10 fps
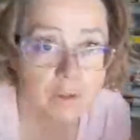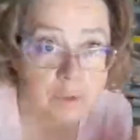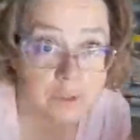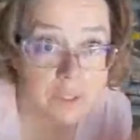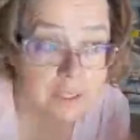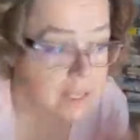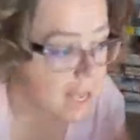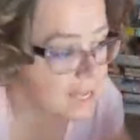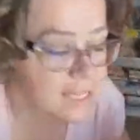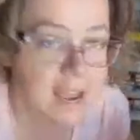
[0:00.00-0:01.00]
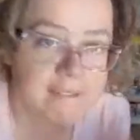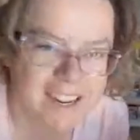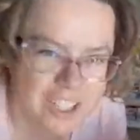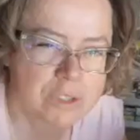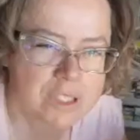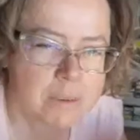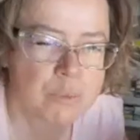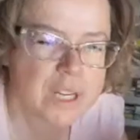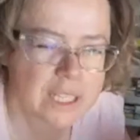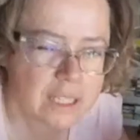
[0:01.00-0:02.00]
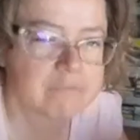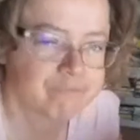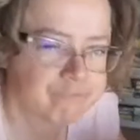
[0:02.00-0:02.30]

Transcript: these anti-vaxxers, I'm reading.